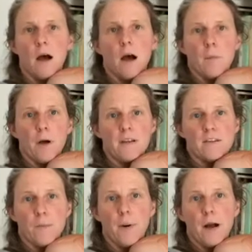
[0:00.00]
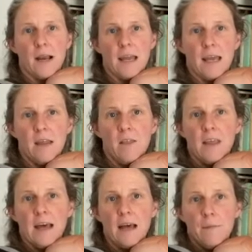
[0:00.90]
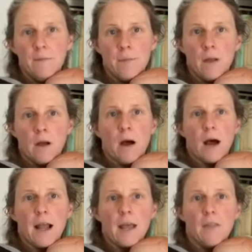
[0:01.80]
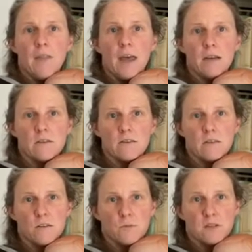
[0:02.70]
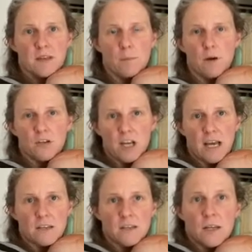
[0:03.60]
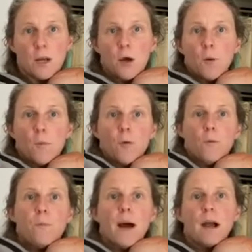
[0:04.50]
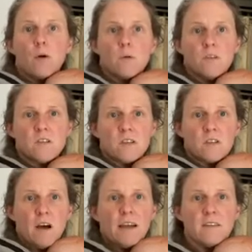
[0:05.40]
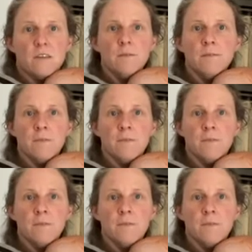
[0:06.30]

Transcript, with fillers: I'm going to buckle it in there. I can then, excuse me Sam, mind your hand, pull backwards to tighten.